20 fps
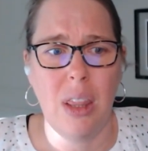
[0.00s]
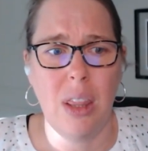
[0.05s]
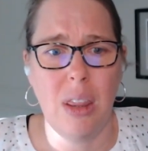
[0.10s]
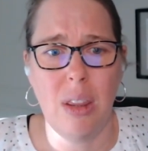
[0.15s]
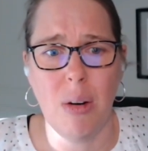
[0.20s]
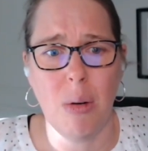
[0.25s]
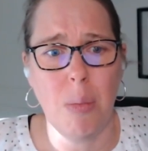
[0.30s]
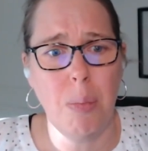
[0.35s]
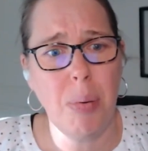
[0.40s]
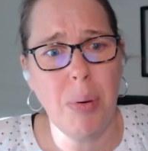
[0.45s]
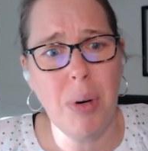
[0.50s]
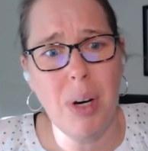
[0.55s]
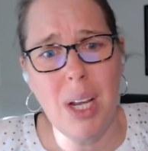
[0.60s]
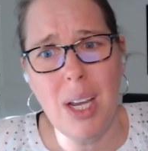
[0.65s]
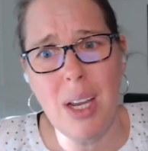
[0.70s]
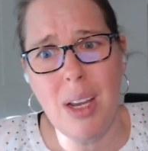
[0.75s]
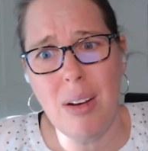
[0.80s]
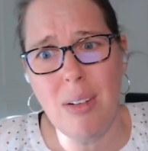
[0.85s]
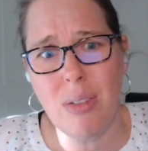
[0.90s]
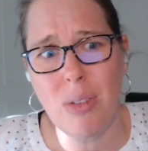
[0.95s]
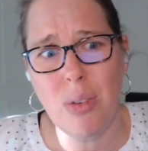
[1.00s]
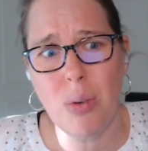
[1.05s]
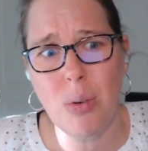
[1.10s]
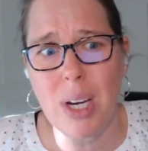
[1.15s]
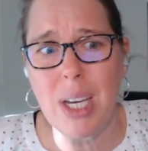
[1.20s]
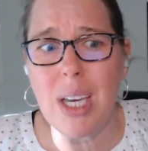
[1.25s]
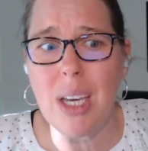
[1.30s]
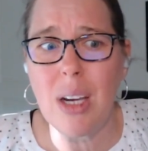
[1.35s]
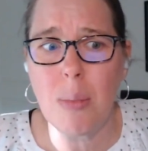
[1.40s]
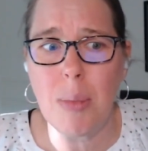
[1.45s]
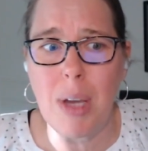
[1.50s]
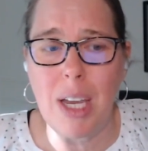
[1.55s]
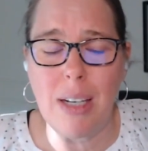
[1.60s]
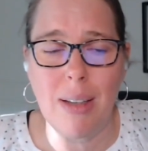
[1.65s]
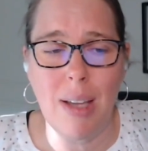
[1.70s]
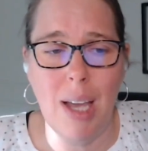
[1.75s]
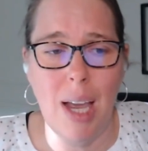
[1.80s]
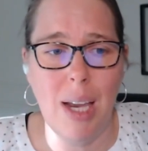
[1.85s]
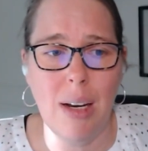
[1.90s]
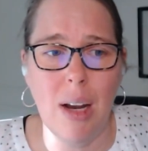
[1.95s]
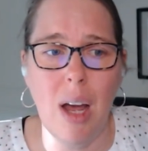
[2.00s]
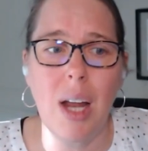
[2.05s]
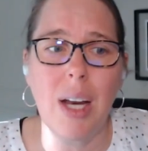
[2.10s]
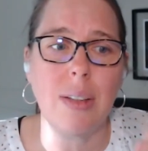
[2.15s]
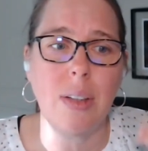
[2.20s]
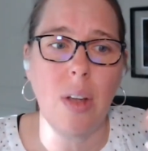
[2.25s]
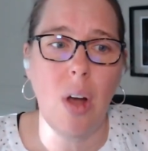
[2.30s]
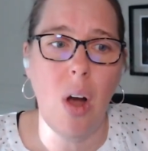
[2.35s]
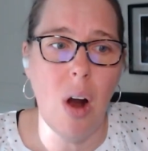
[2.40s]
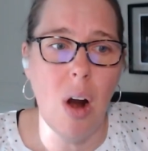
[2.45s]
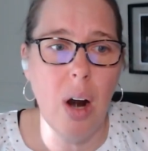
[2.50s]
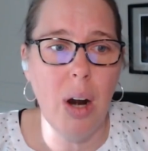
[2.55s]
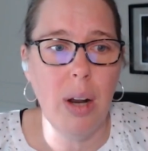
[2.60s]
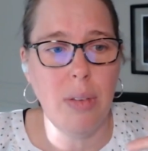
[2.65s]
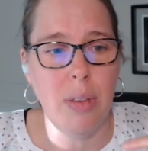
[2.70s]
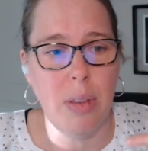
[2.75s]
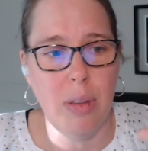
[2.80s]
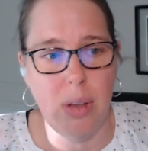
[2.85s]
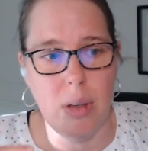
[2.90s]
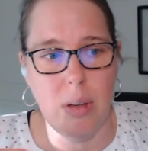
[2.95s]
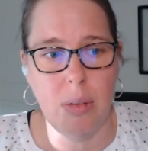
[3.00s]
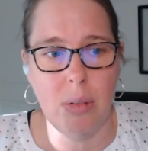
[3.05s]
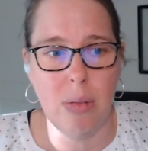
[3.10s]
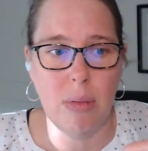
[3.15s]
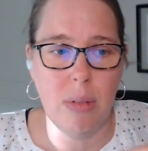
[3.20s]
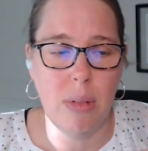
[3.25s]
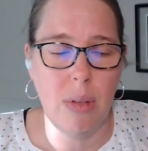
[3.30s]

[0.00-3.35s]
They're pretty tricky to maintain, not as hard as the